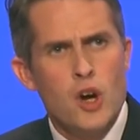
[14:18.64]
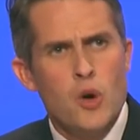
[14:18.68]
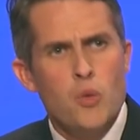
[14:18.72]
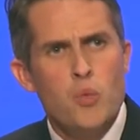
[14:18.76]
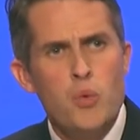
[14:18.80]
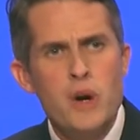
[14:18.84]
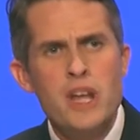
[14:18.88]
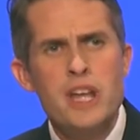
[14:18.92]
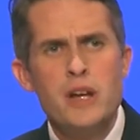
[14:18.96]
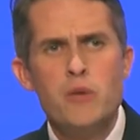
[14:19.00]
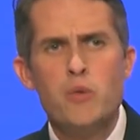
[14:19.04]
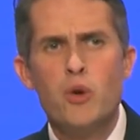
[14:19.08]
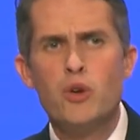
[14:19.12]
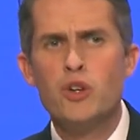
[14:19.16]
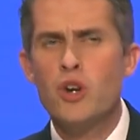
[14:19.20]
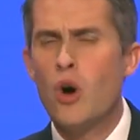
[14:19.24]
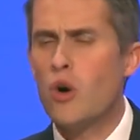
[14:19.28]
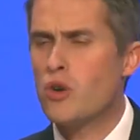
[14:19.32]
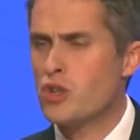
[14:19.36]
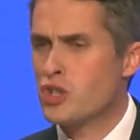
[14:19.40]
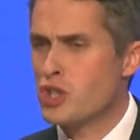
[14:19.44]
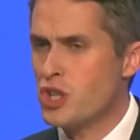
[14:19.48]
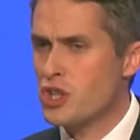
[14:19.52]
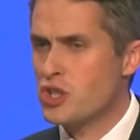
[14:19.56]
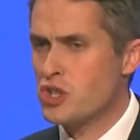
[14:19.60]
We will
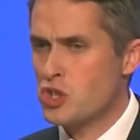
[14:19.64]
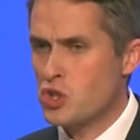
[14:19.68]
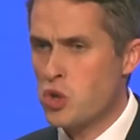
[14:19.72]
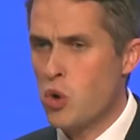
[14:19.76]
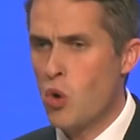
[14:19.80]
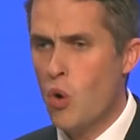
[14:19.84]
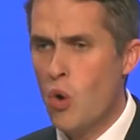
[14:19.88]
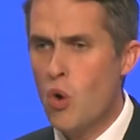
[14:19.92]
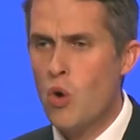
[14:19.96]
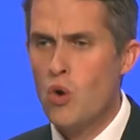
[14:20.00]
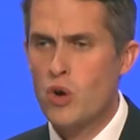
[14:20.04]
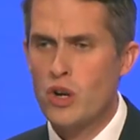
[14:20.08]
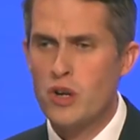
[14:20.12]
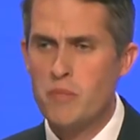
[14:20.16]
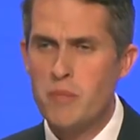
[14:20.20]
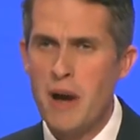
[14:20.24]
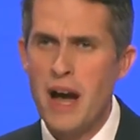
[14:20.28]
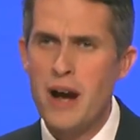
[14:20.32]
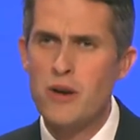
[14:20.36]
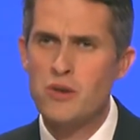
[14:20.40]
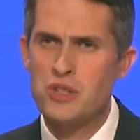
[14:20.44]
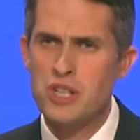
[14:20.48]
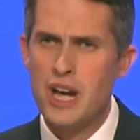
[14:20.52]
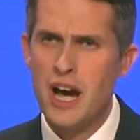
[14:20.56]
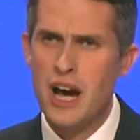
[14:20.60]
not just talk
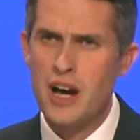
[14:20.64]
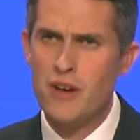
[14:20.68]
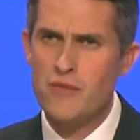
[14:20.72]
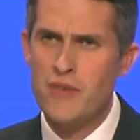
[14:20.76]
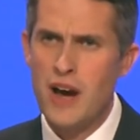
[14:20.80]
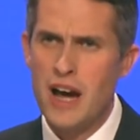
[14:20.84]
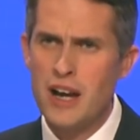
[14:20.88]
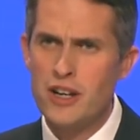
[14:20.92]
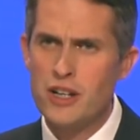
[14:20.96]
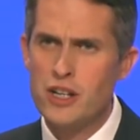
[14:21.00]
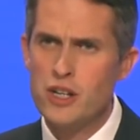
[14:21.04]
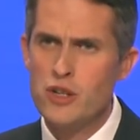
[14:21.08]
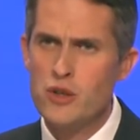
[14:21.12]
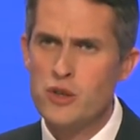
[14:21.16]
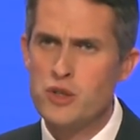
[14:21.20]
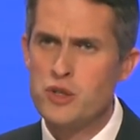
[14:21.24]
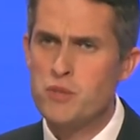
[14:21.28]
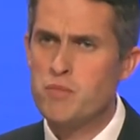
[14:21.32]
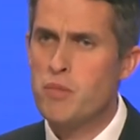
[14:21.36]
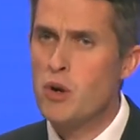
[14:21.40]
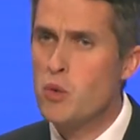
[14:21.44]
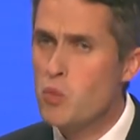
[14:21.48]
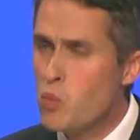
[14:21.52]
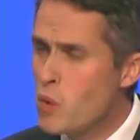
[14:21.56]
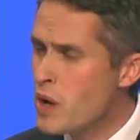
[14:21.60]
about our values,
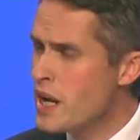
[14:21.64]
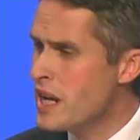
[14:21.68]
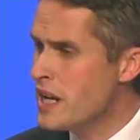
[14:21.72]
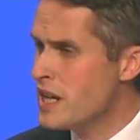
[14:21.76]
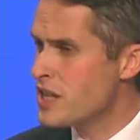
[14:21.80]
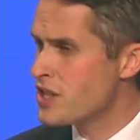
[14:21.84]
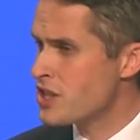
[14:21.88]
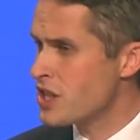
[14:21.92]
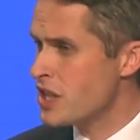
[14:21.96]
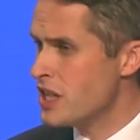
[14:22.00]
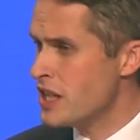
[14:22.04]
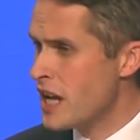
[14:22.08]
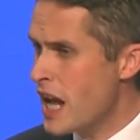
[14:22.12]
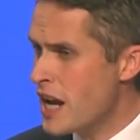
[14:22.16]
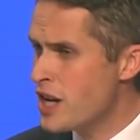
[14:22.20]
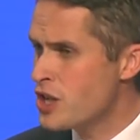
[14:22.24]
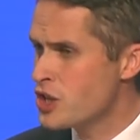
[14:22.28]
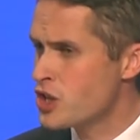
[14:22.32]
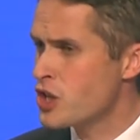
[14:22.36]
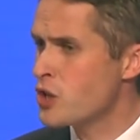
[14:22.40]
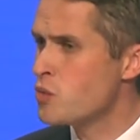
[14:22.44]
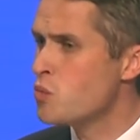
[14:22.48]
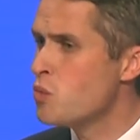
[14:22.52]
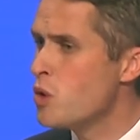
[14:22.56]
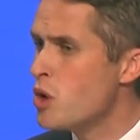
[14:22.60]
but we as a
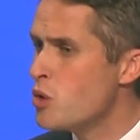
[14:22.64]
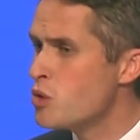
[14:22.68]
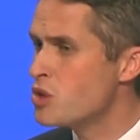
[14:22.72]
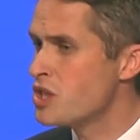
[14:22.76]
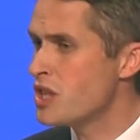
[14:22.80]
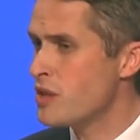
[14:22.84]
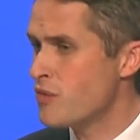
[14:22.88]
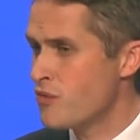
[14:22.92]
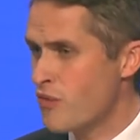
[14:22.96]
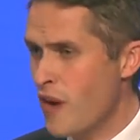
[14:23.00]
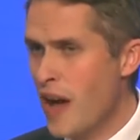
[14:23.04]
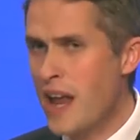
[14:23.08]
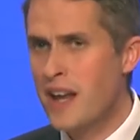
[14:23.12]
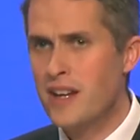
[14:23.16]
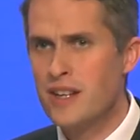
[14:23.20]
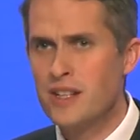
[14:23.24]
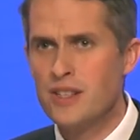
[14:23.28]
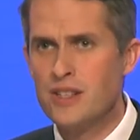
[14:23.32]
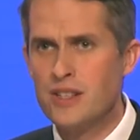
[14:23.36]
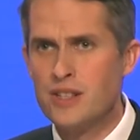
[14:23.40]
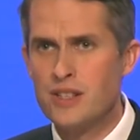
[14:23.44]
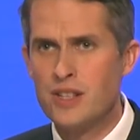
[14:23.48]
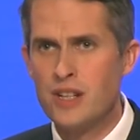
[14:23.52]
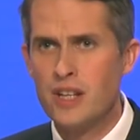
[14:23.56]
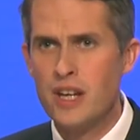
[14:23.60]
nation will
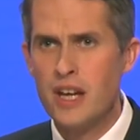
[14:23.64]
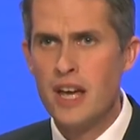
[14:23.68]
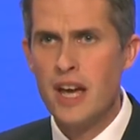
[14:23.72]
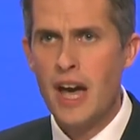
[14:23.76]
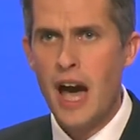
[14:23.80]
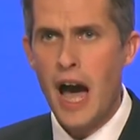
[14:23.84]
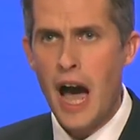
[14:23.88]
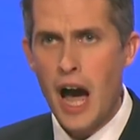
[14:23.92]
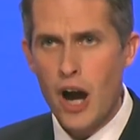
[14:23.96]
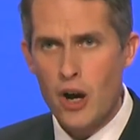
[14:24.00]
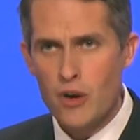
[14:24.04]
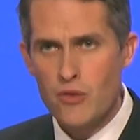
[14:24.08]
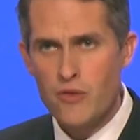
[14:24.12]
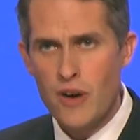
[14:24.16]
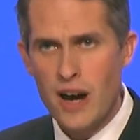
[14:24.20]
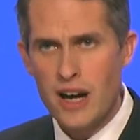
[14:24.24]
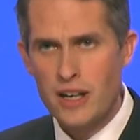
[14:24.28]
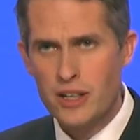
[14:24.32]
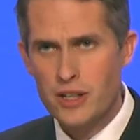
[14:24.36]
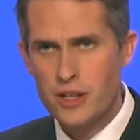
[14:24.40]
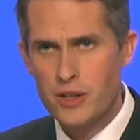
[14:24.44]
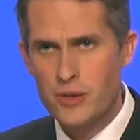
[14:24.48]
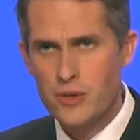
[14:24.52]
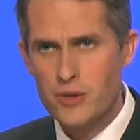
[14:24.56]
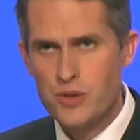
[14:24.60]
defend our
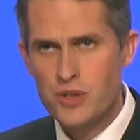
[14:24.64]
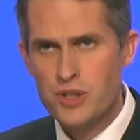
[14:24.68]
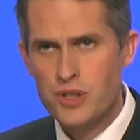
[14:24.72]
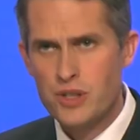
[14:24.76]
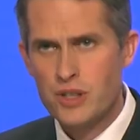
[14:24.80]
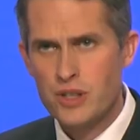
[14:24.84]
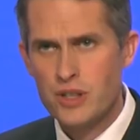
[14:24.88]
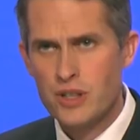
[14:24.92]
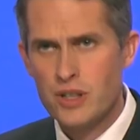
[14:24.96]
values.